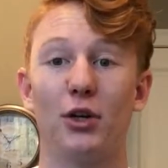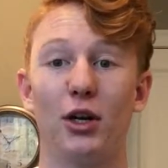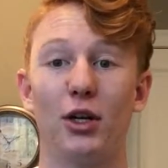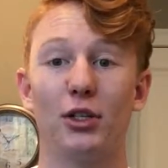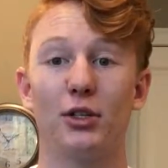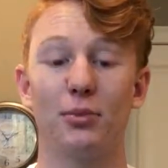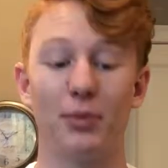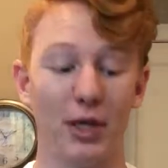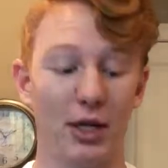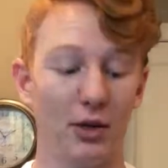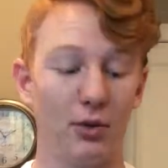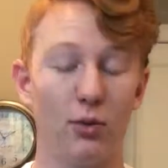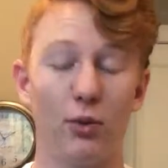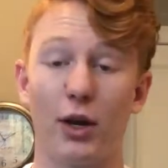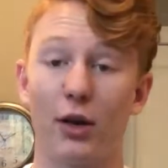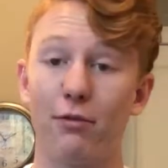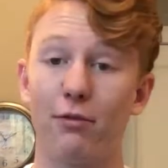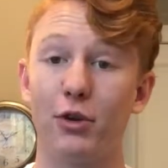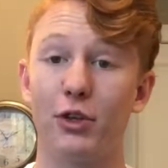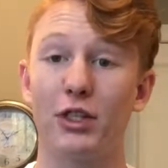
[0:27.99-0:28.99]
It cost me,
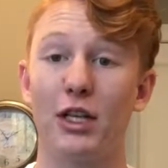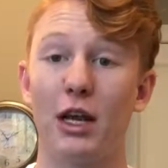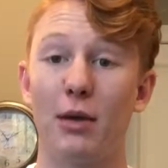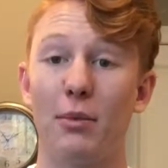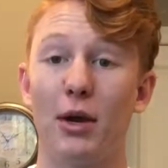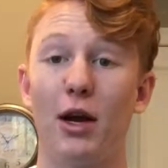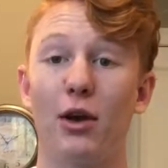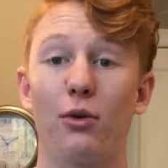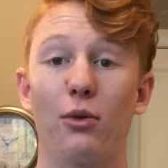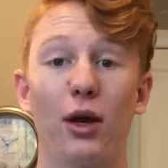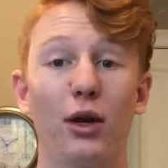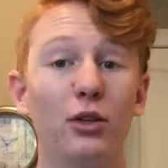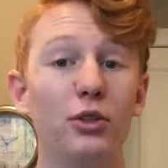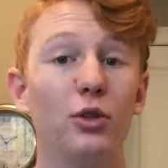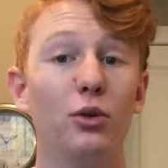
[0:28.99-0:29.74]
when it first came out, around